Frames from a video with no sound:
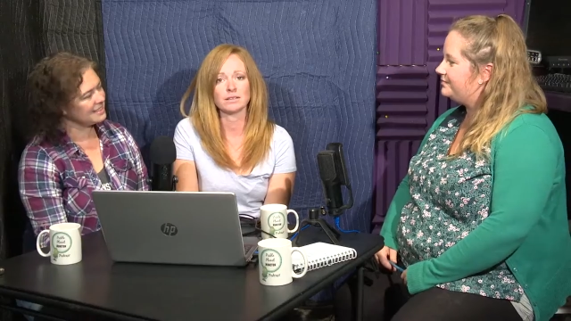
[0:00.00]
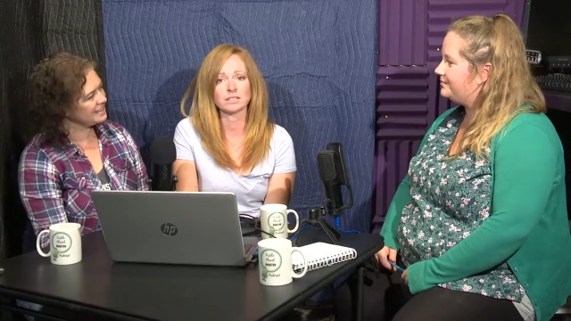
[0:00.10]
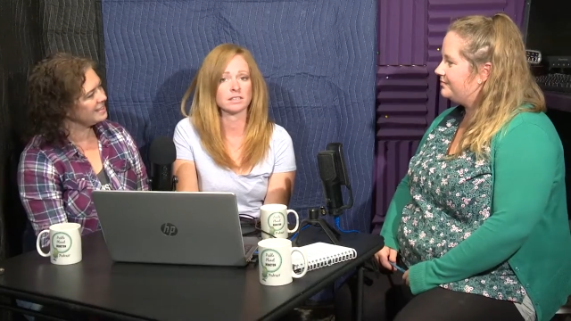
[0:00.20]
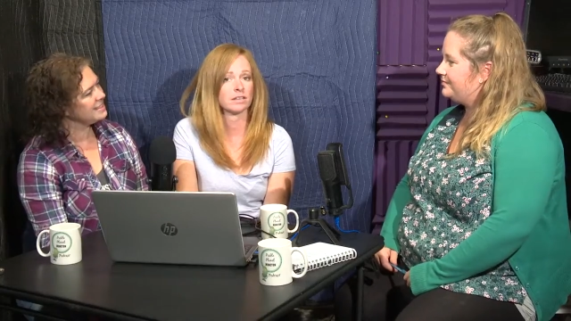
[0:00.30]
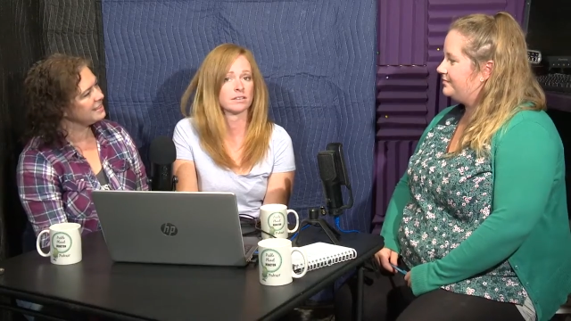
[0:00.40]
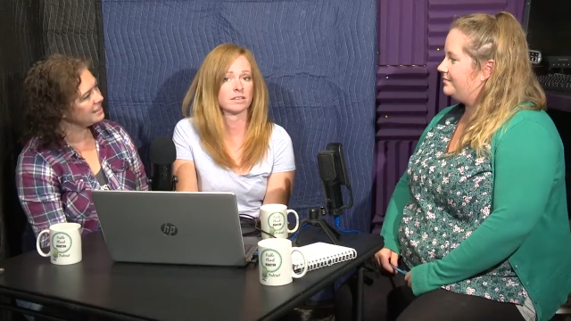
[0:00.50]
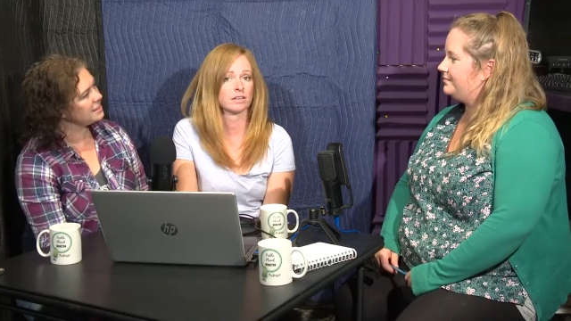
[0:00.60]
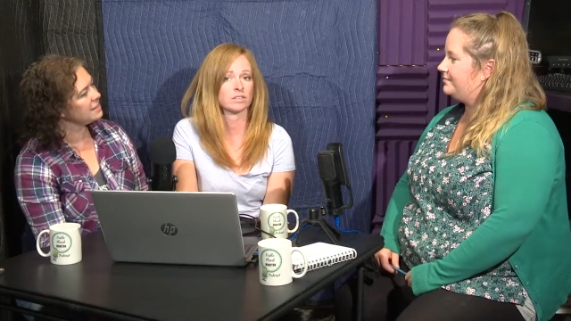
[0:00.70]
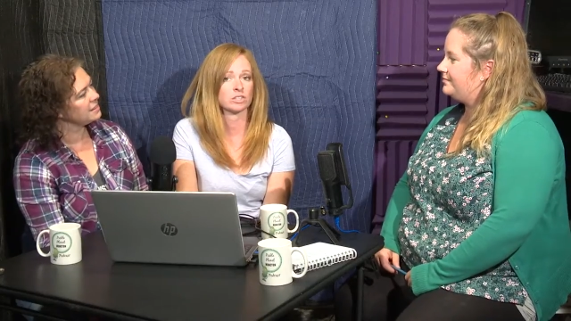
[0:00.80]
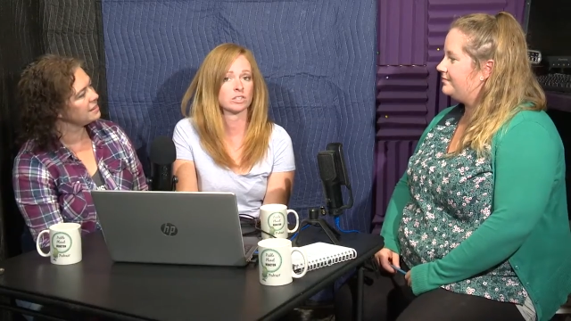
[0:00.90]
Speaker 1: to tell you the
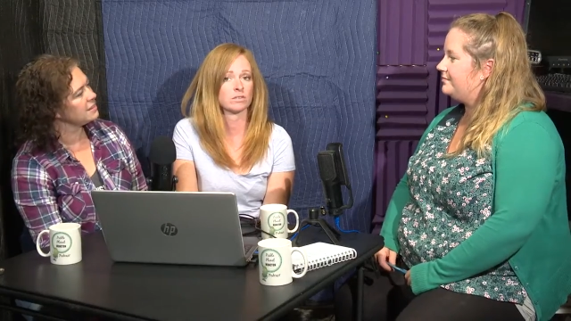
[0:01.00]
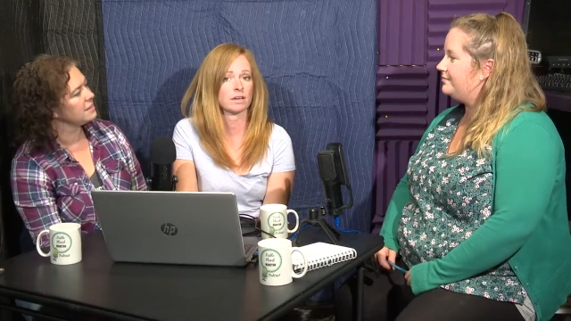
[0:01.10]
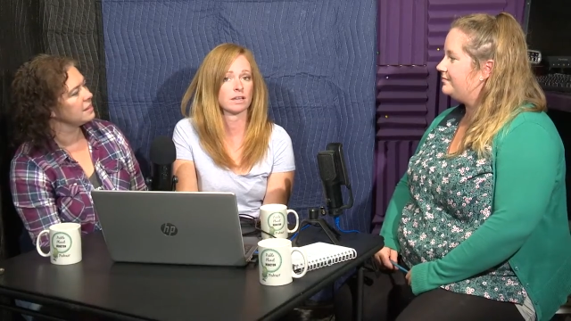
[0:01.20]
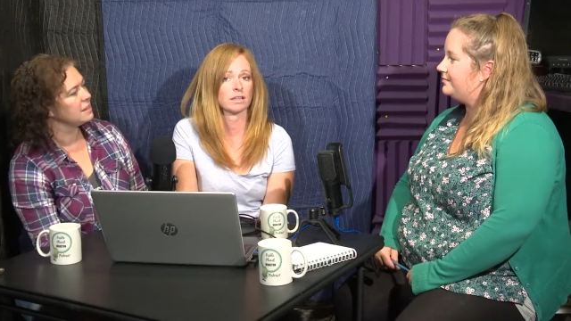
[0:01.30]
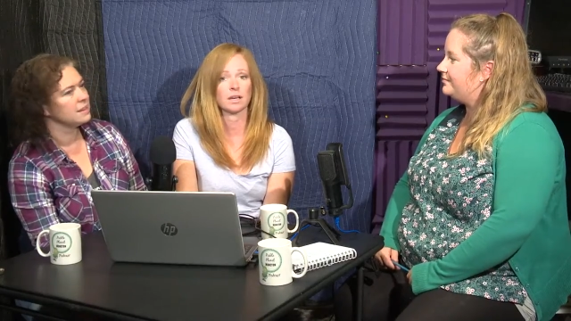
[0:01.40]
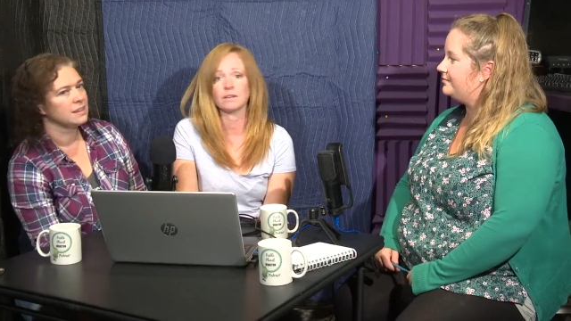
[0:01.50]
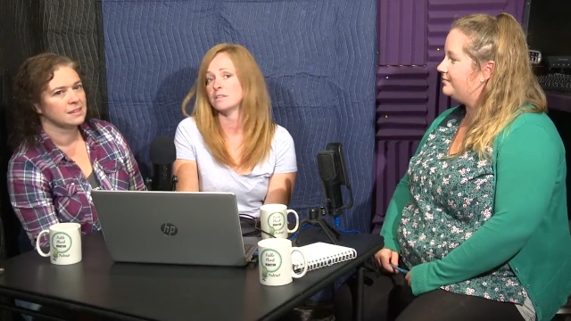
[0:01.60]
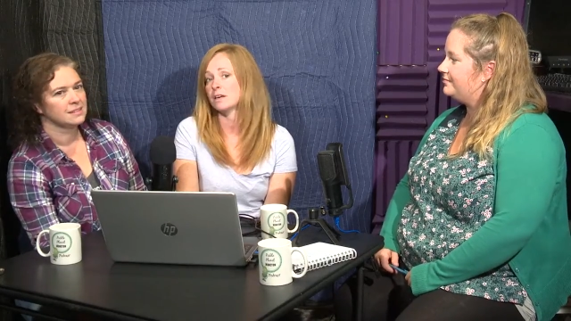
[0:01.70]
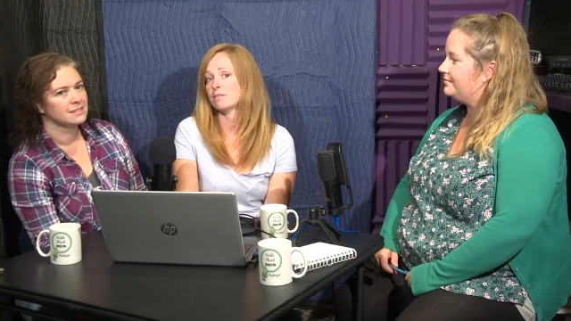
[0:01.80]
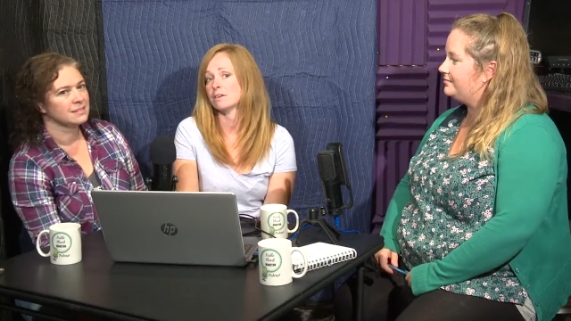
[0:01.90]
honest truth, I
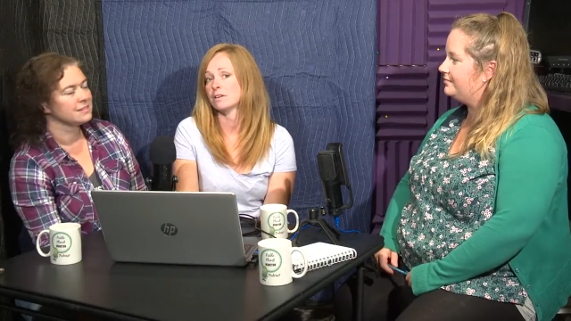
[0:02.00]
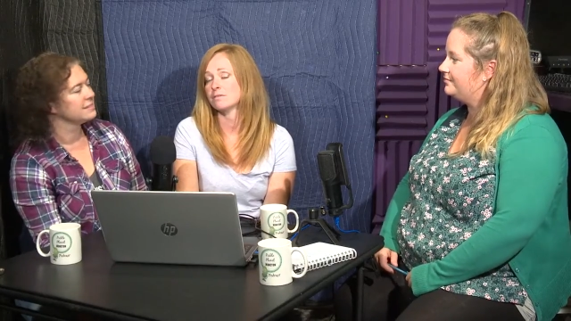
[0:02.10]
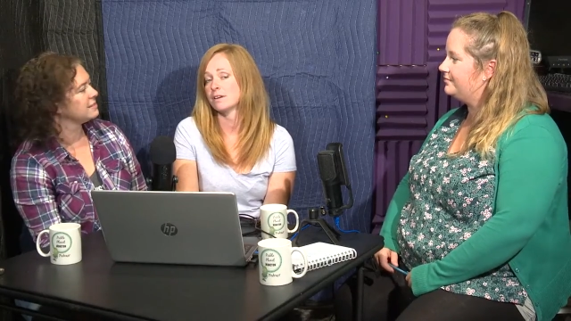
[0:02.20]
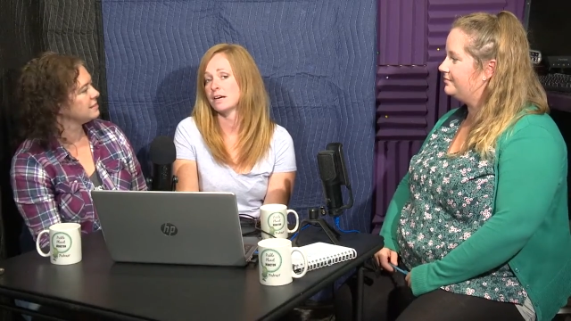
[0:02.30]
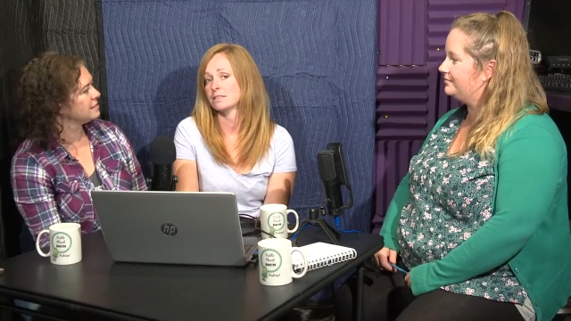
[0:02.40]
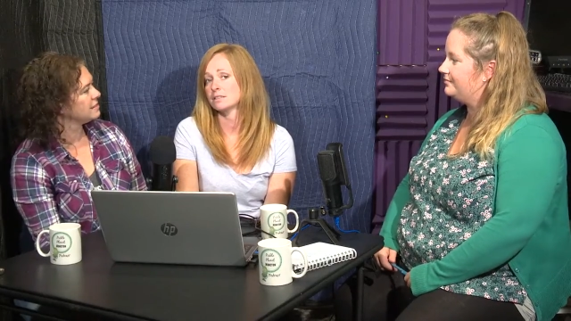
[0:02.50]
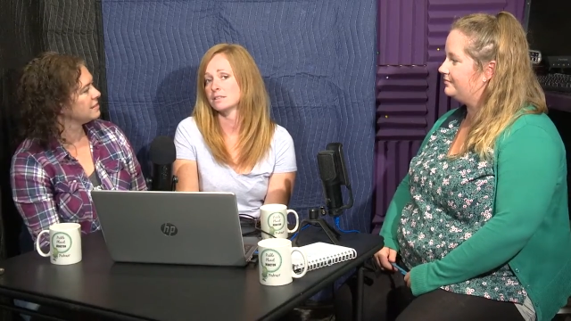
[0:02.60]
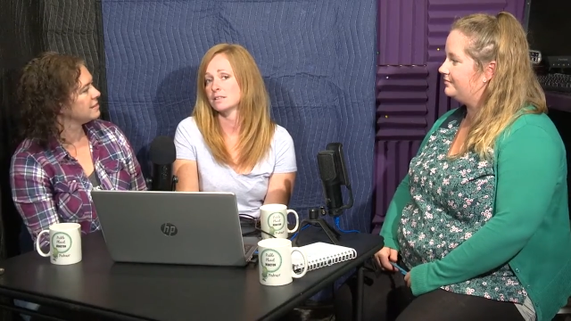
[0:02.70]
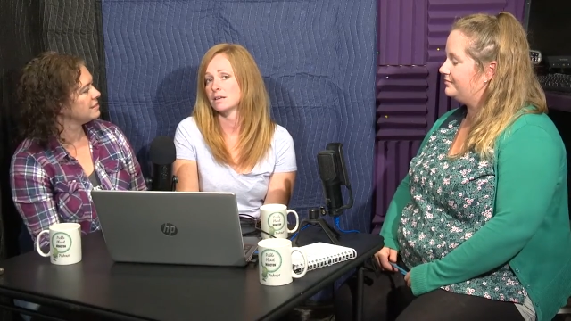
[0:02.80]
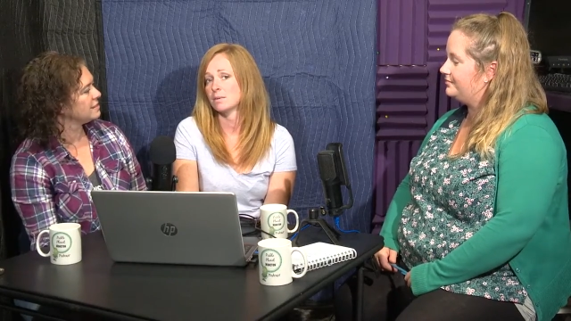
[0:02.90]
loved every fact
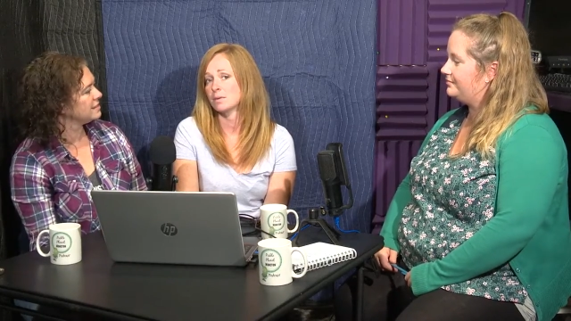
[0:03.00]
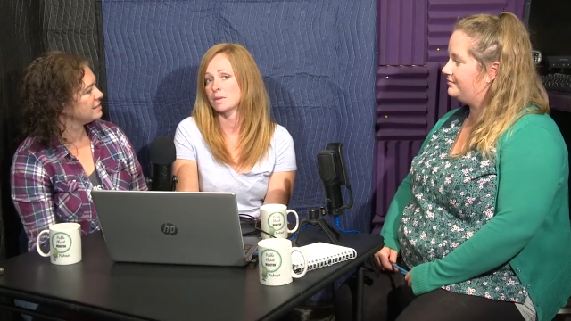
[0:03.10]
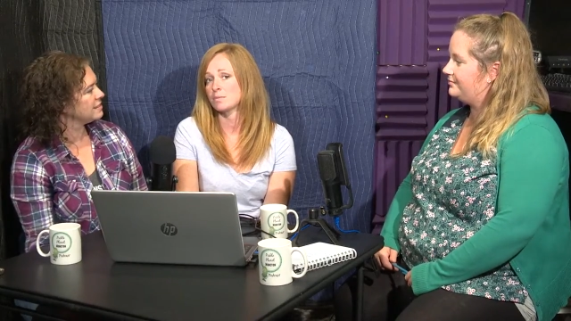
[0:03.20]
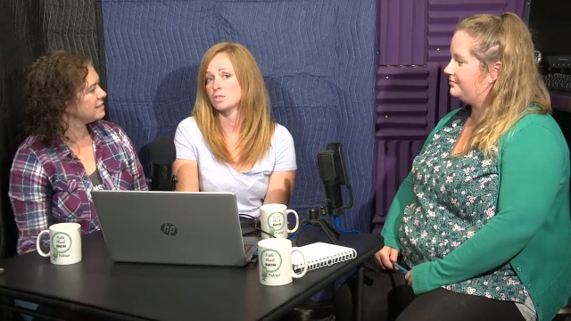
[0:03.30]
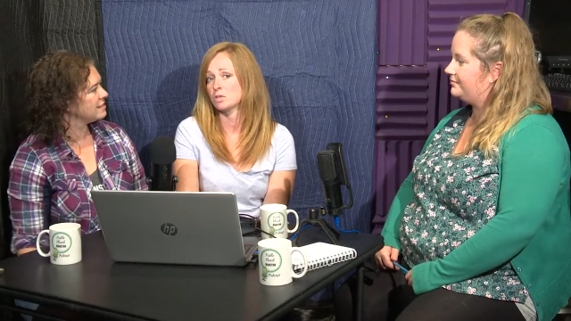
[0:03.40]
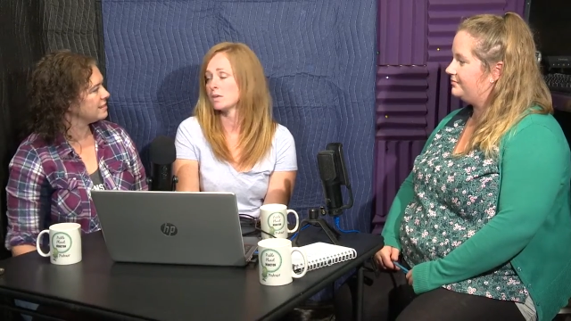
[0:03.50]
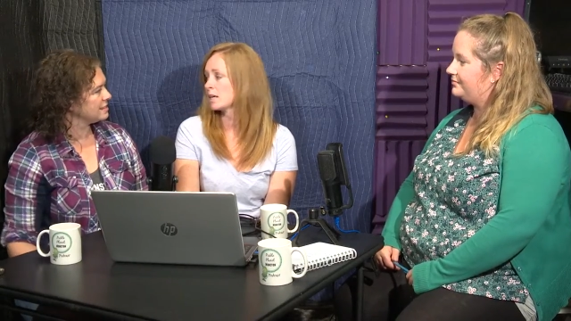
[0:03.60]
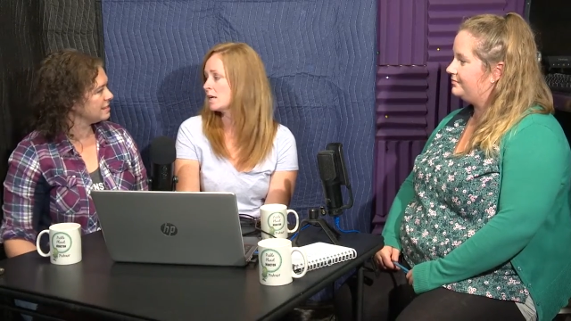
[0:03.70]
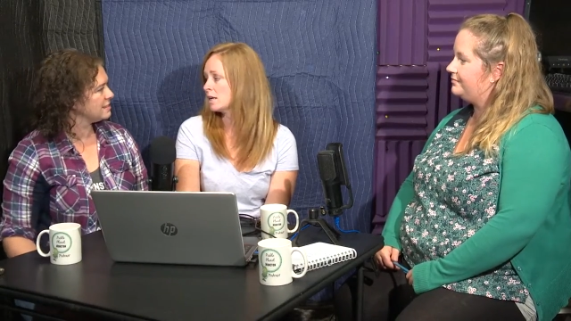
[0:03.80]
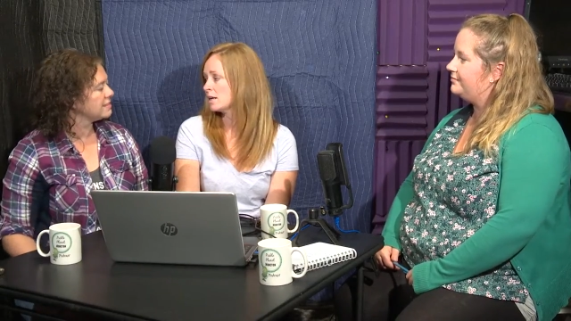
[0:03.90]
about them
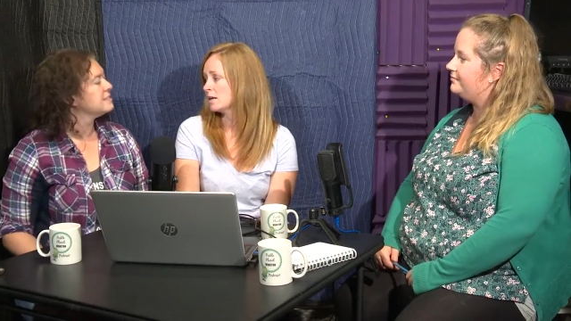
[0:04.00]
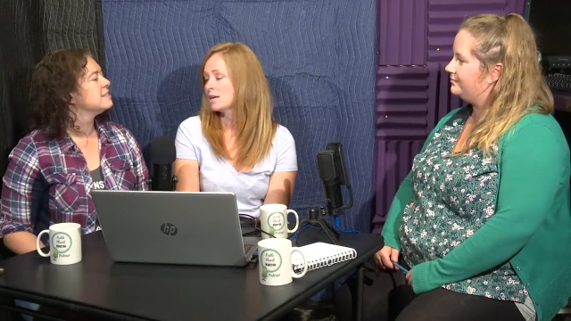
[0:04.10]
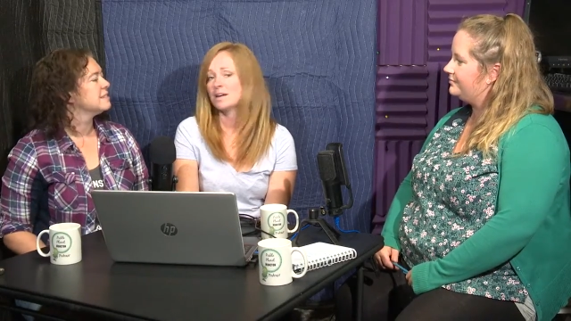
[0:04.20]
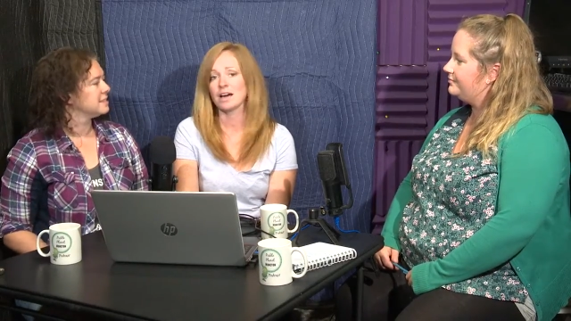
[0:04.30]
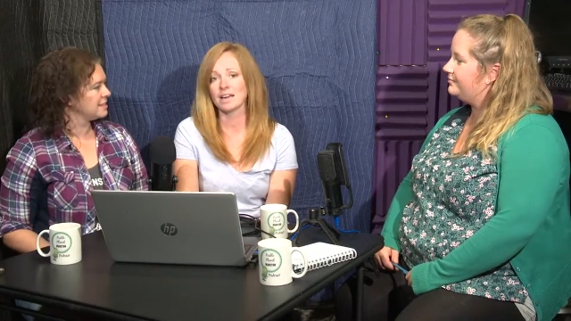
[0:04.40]
doing it. I